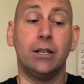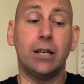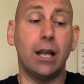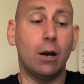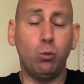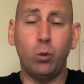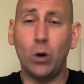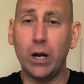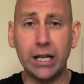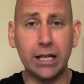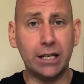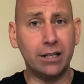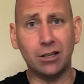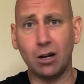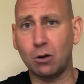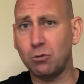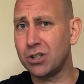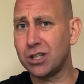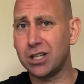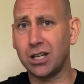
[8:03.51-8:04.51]
Now, winning
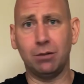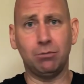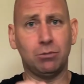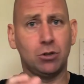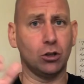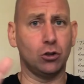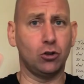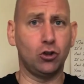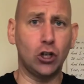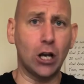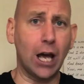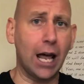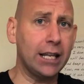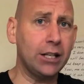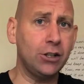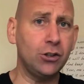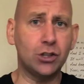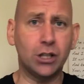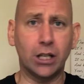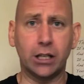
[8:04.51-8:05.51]
don't seem to
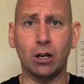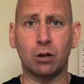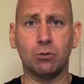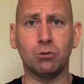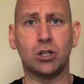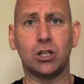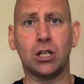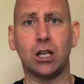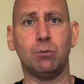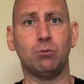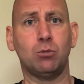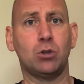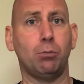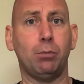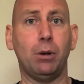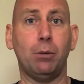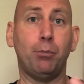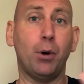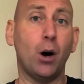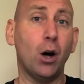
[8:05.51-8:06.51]
challenge, they don't seem to
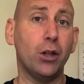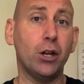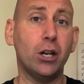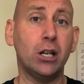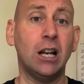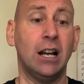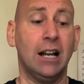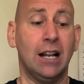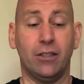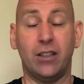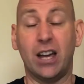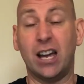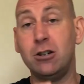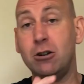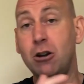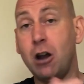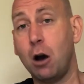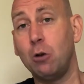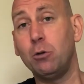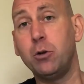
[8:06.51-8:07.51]
be bothered, they
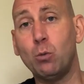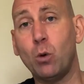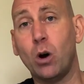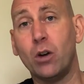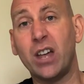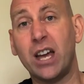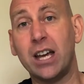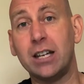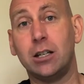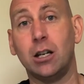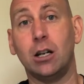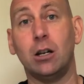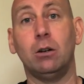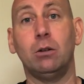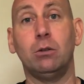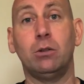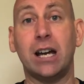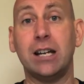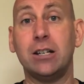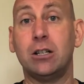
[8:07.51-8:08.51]
know that what they
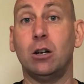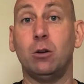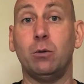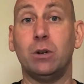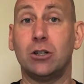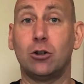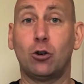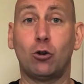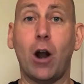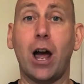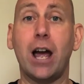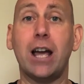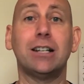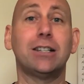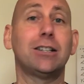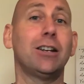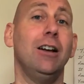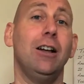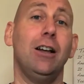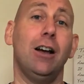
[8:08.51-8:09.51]
do, they do is
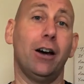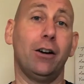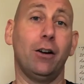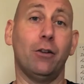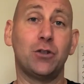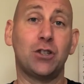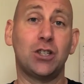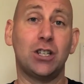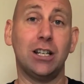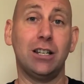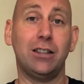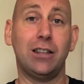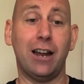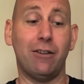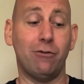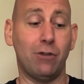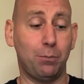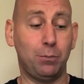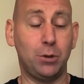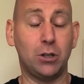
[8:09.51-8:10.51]
great, and obviously
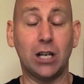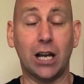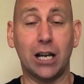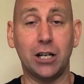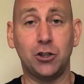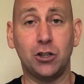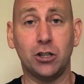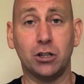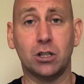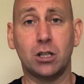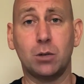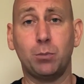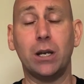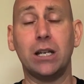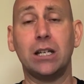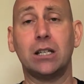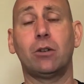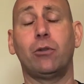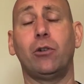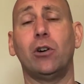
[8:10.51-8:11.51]
their reputation
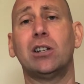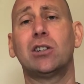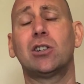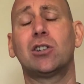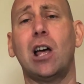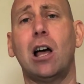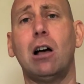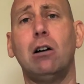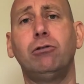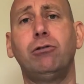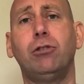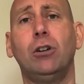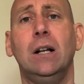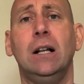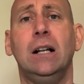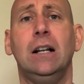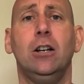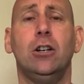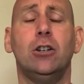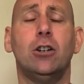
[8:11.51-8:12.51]
speaks for
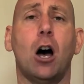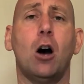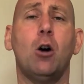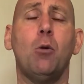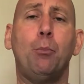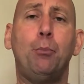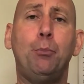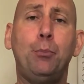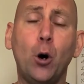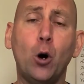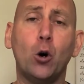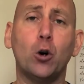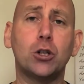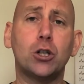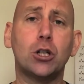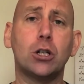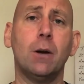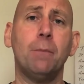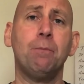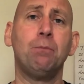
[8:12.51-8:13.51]
itself, you know,
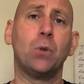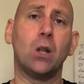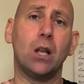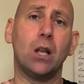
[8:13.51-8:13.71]
but